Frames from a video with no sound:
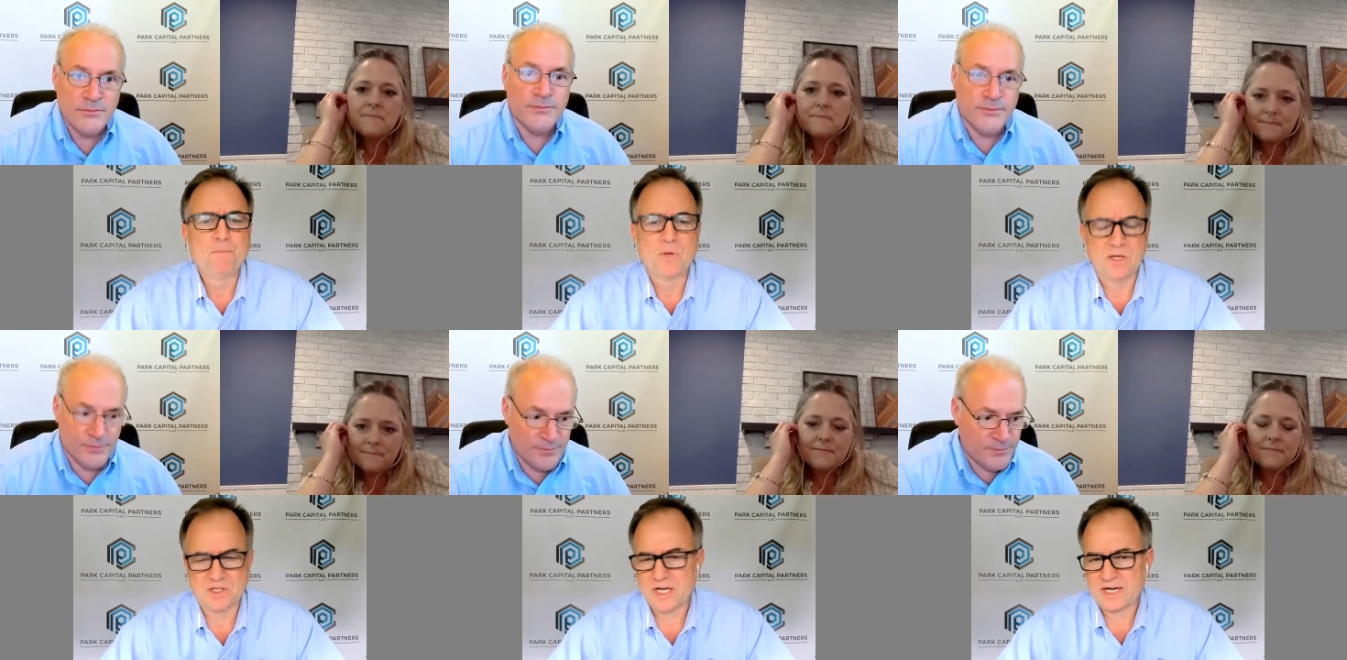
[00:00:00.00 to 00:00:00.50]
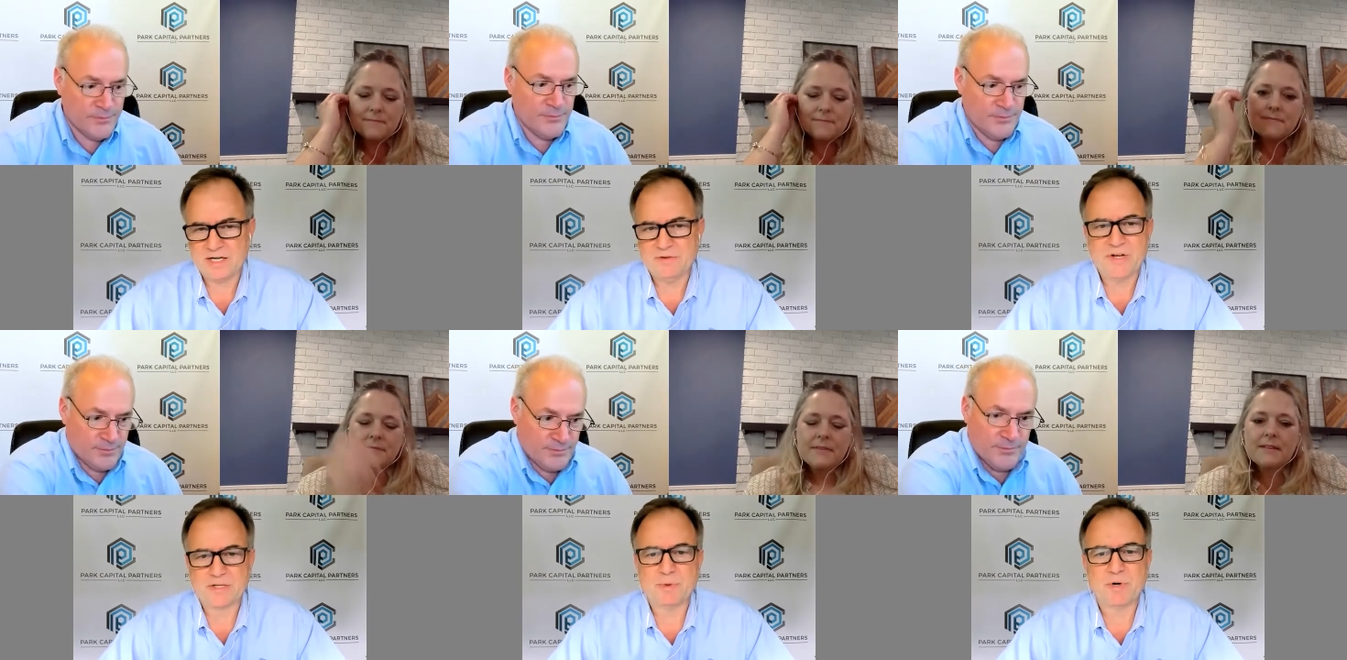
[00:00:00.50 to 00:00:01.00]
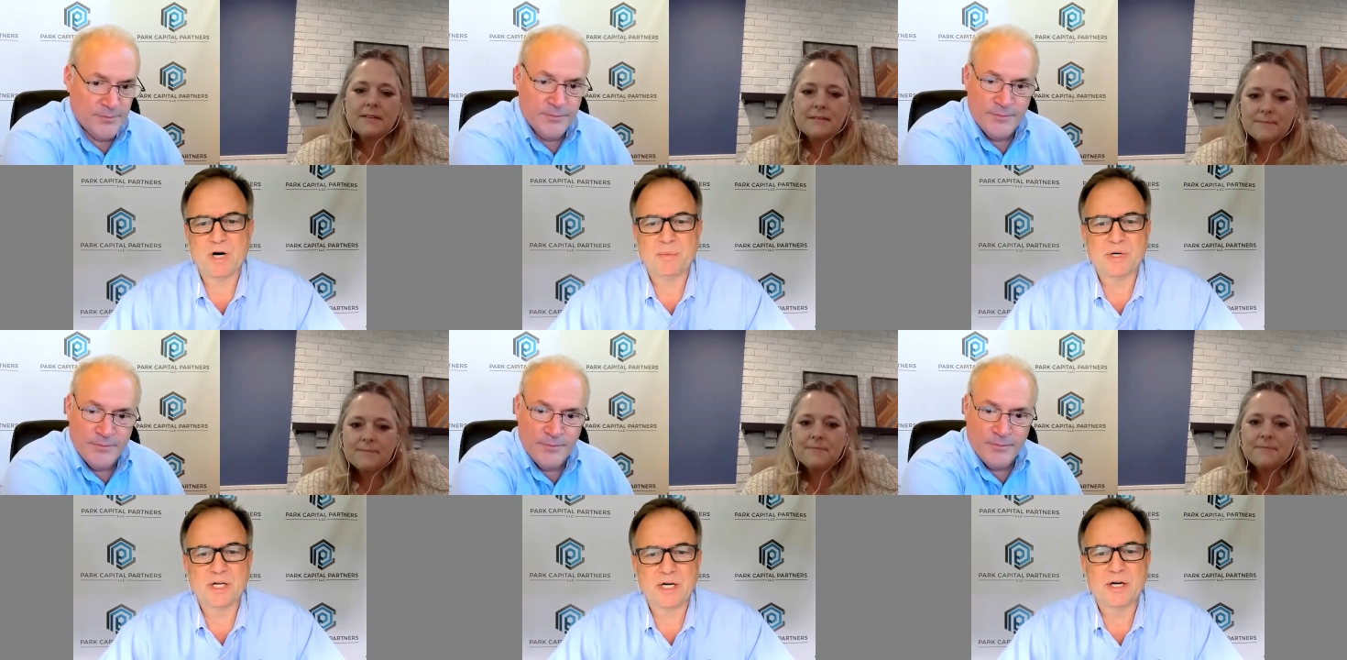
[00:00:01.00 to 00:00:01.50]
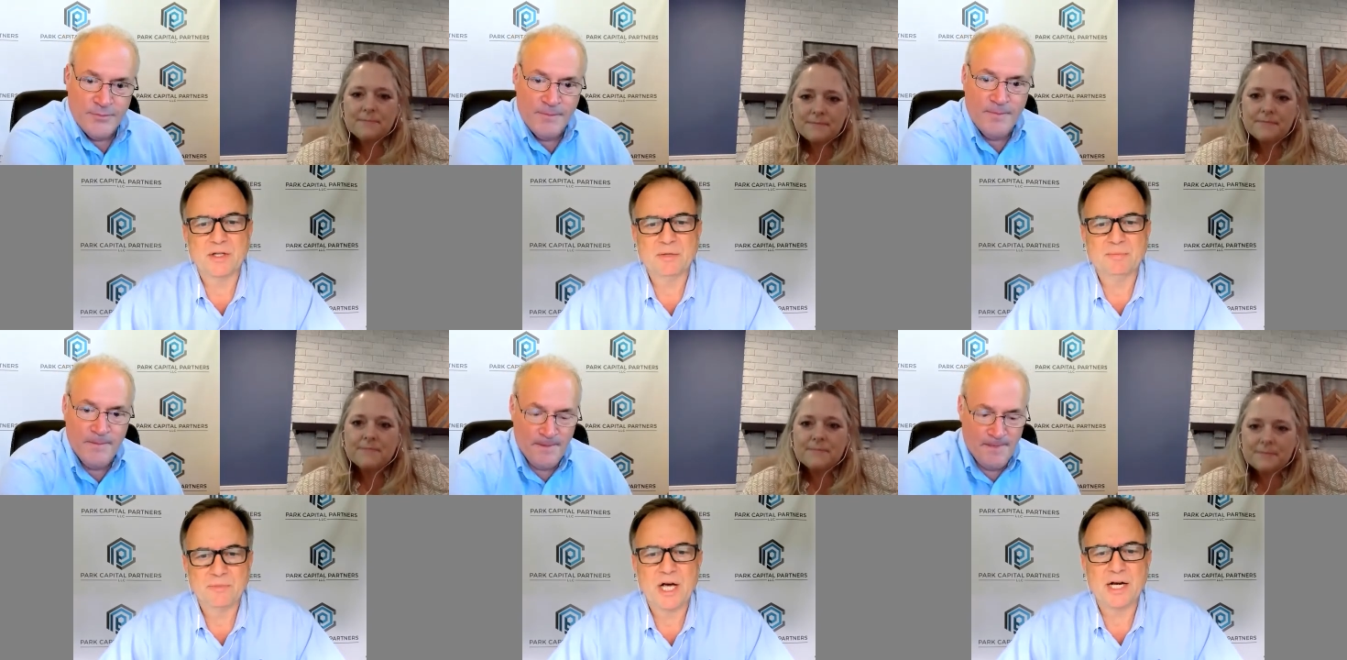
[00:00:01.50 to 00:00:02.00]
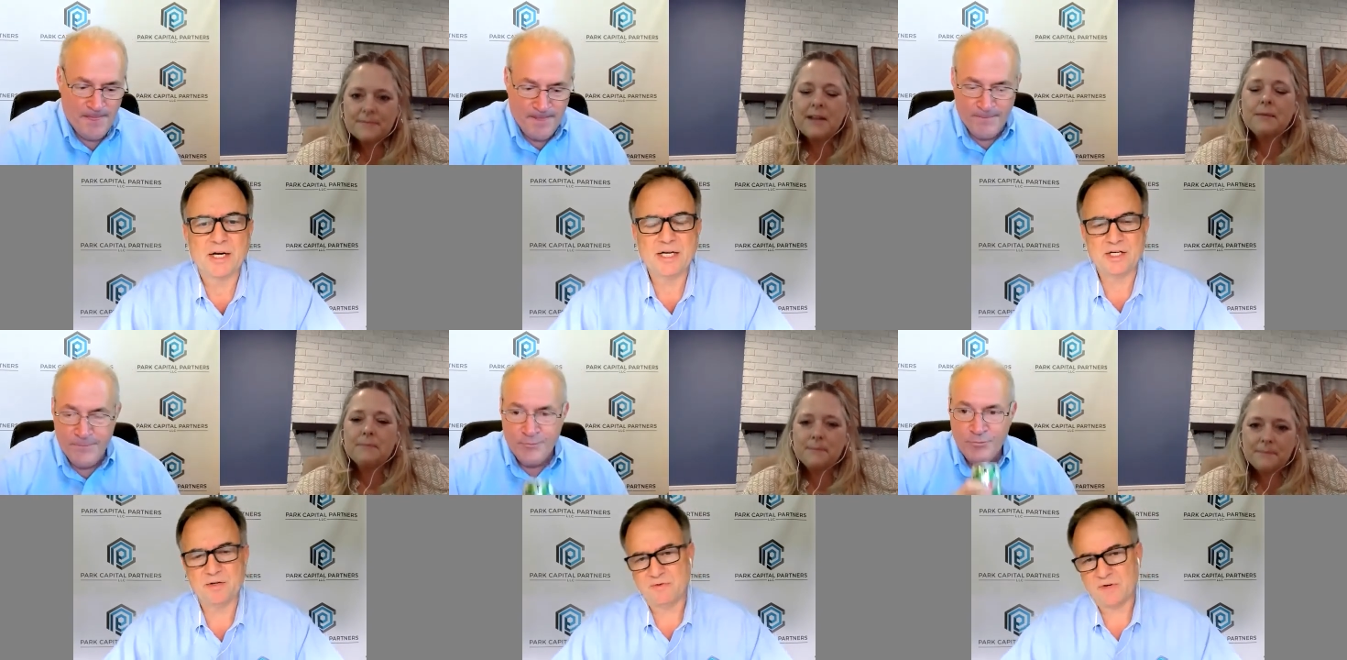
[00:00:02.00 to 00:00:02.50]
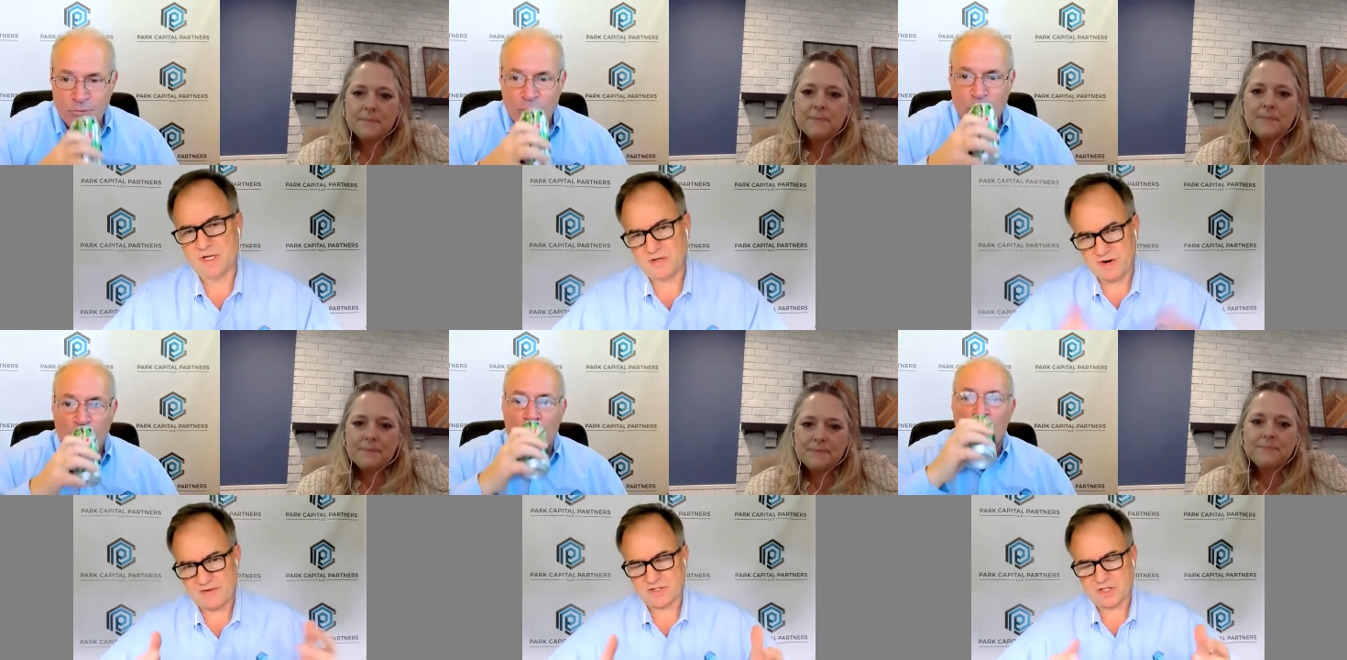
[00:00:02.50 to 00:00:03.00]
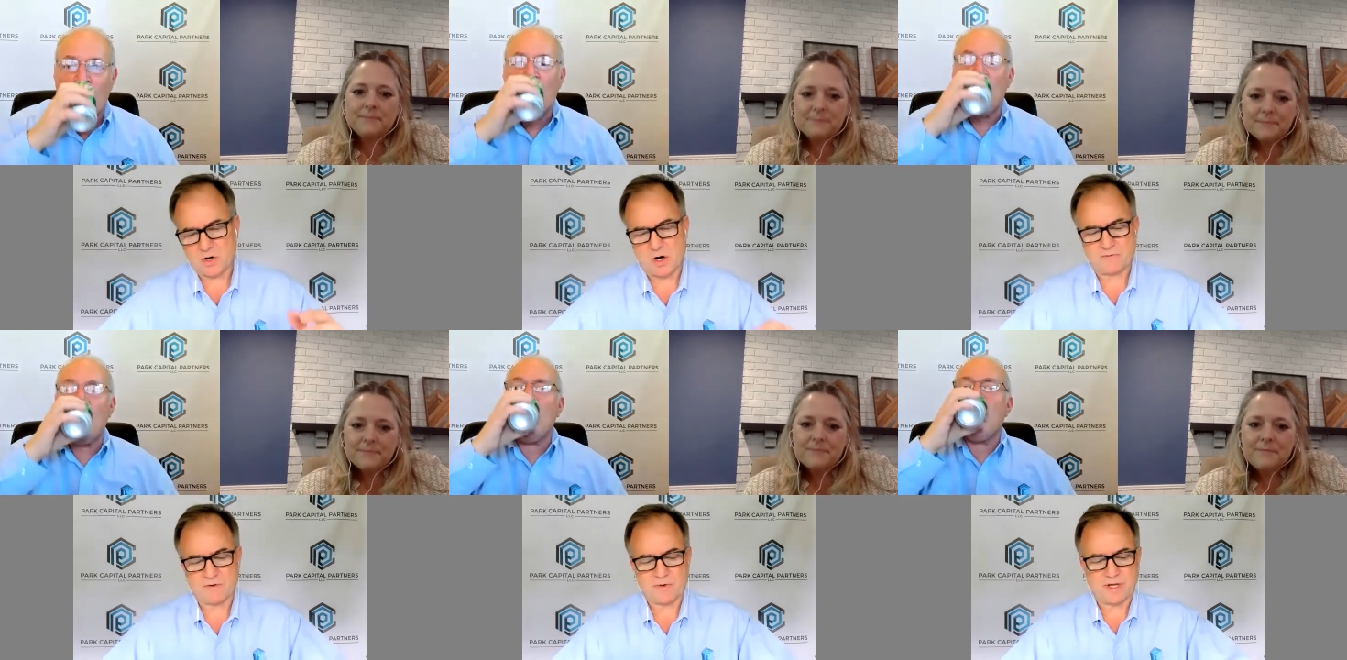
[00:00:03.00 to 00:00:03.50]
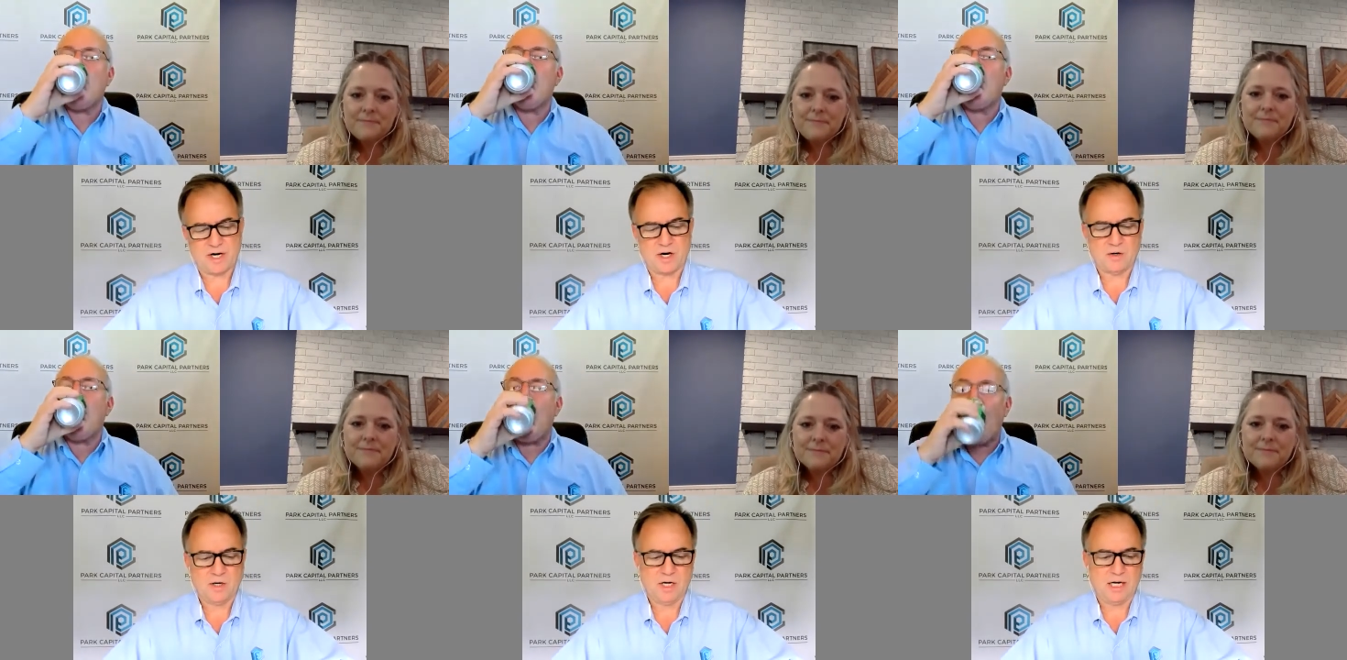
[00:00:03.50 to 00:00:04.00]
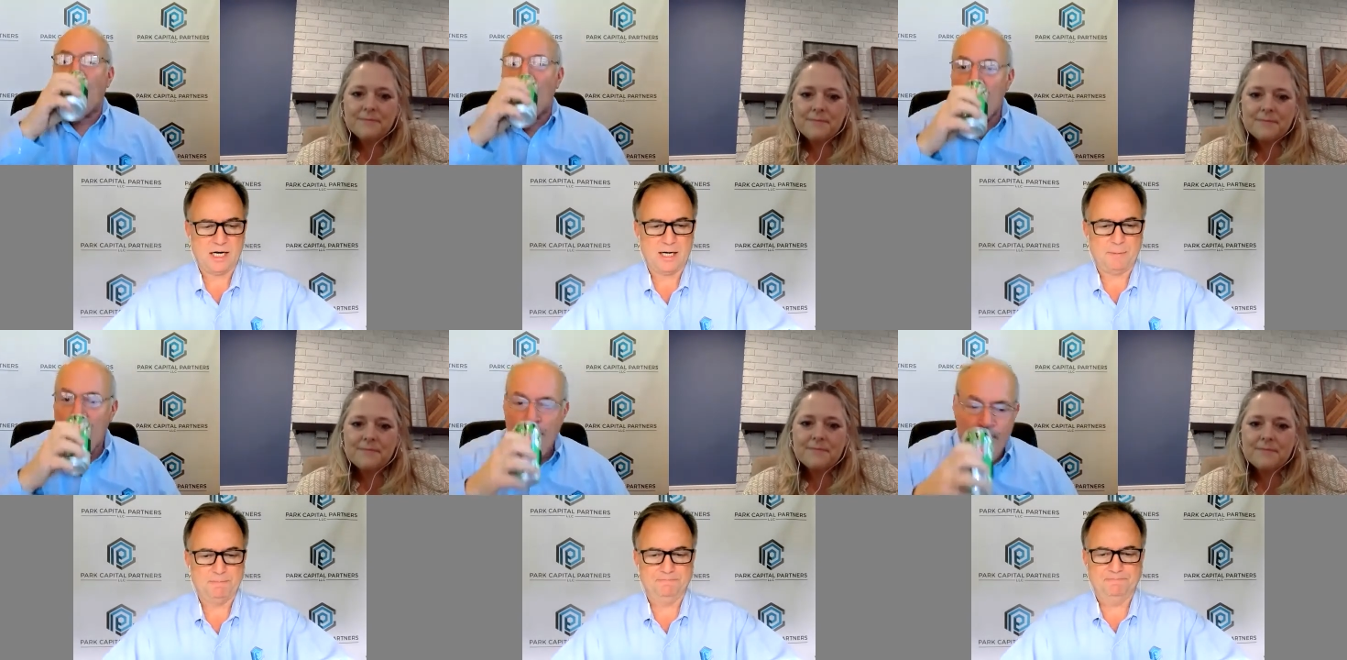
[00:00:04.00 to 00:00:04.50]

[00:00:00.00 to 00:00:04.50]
Speaker 1: it was like an investment property, that kind of thing. Got it. Yeah. And you've, you've obviously gone for there. Um,